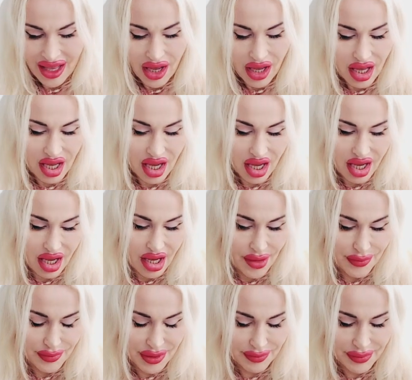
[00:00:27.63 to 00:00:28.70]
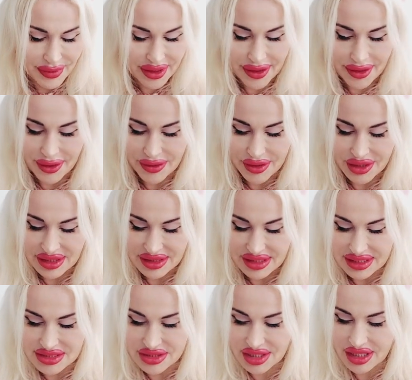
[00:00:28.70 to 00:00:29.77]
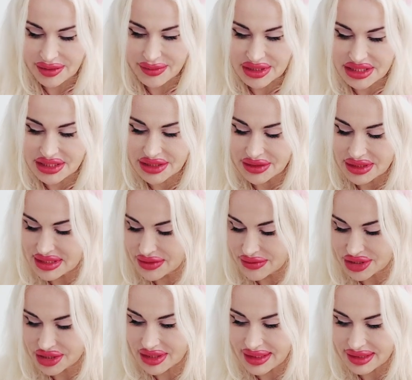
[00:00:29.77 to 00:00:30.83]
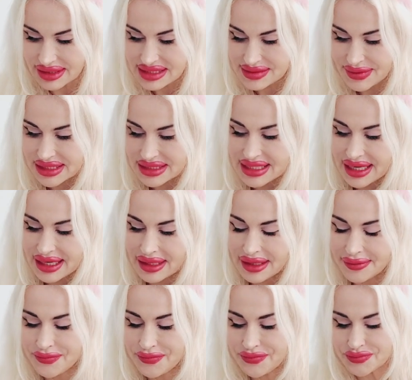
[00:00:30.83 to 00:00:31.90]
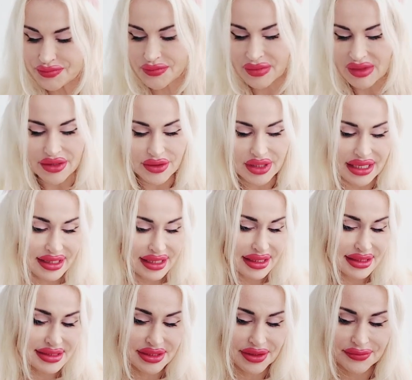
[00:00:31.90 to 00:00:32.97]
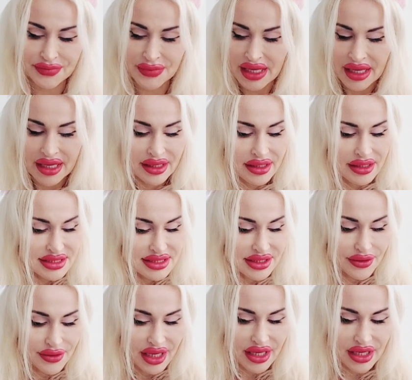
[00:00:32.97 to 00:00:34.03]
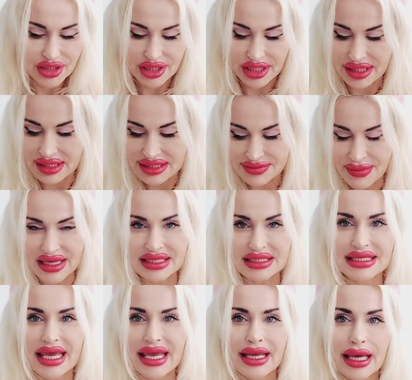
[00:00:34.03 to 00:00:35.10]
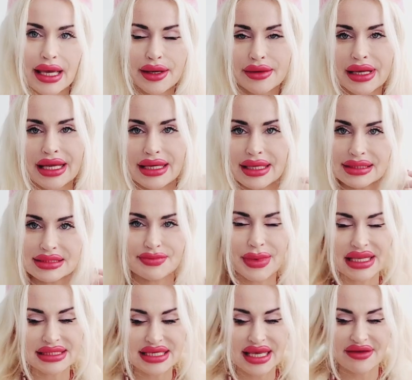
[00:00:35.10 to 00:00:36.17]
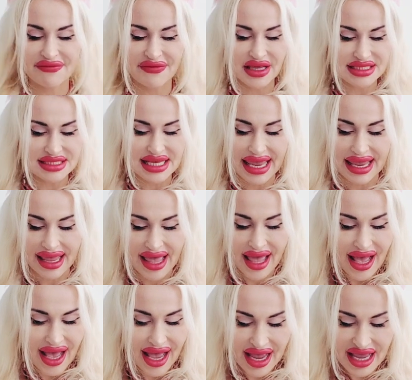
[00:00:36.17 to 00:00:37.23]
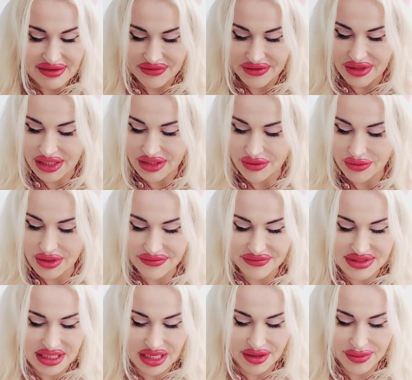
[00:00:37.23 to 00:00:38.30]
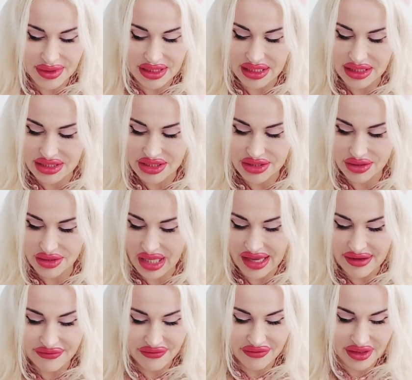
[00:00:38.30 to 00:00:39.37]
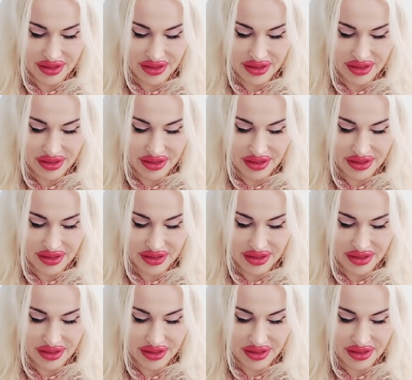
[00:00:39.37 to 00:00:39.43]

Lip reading: Aw, Bibo, good things are coming to you. Let's see what you're not expecting. Okay, Cancer. So, look, it's Monday, all right? It's Monday, fun day. I feel like new love is coming into your life.